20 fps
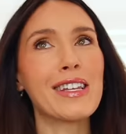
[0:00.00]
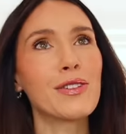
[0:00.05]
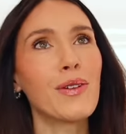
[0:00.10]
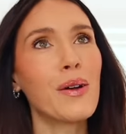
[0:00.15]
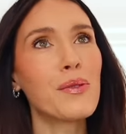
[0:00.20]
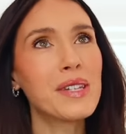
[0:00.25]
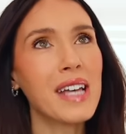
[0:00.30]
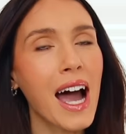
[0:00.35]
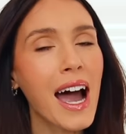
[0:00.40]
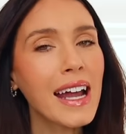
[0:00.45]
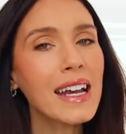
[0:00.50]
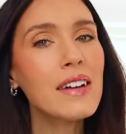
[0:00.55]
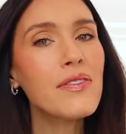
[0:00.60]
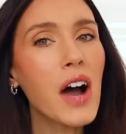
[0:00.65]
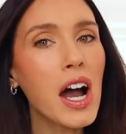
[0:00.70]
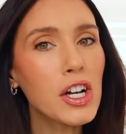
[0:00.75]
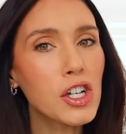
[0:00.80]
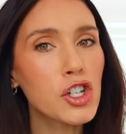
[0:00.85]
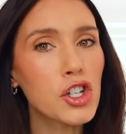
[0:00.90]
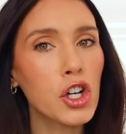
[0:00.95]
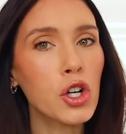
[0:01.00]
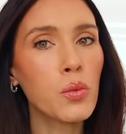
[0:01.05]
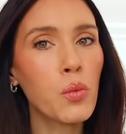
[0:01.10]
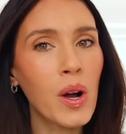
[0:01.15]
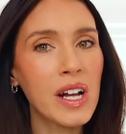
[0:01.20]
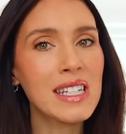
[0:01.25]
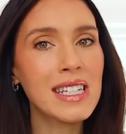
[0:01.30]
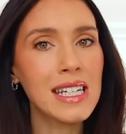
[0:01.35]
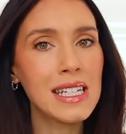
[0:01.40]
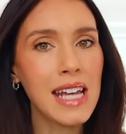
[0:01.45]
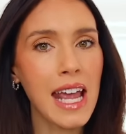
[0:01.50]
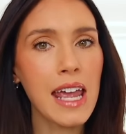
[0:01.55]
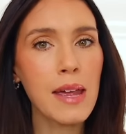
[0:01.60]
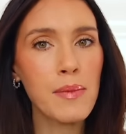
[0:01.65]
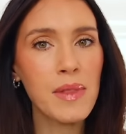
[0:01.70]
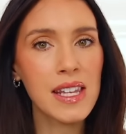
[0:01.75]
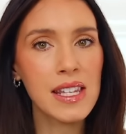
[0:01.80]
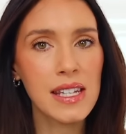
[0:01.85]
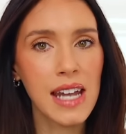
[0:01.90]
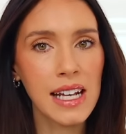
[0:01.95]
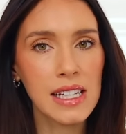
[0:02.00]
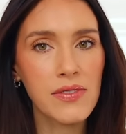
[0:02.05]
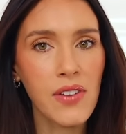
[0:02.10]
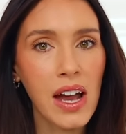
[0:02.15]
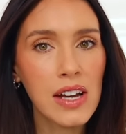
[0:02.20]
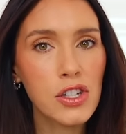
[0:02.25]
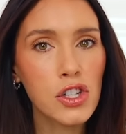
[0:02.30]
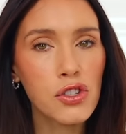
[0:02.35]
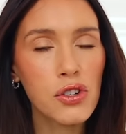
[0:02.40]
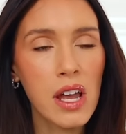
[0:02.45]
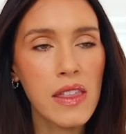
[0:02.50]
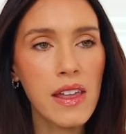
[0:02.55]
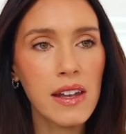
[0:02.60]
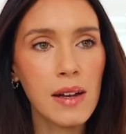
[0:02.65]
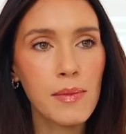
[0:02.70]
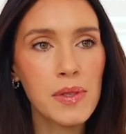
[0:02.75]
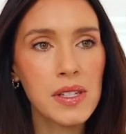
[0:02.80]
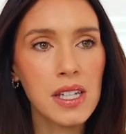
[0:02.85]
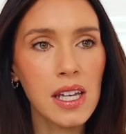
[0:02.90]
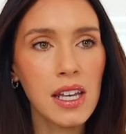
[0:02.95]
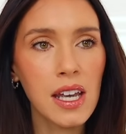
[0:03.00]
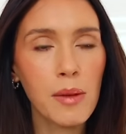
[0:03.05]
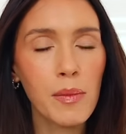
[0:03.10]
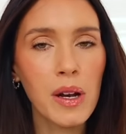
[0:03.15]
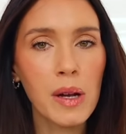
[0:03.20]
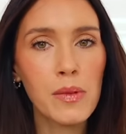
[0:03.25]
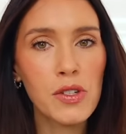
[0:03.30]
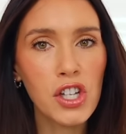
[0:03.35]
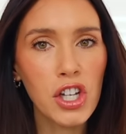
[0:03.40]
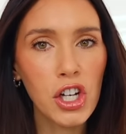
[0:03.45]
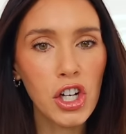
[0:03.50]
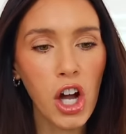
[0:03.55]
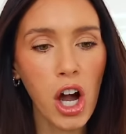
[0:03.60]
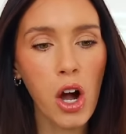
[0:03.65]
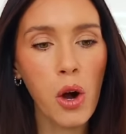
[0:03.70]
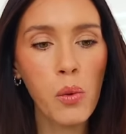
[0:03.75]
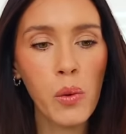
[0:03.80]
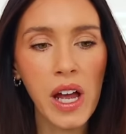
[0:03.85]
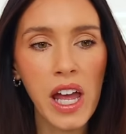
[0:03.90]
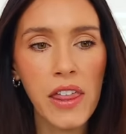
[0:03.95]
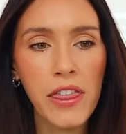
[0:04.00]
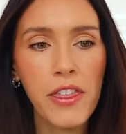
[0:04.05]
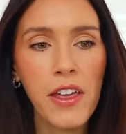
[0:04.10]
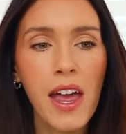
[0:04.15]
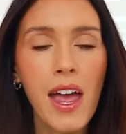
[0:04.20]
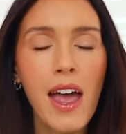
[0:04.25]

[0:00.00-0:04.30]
so I was kind of unsure what to name this next fashion trend that I'm seeing, but I'm just gonna go with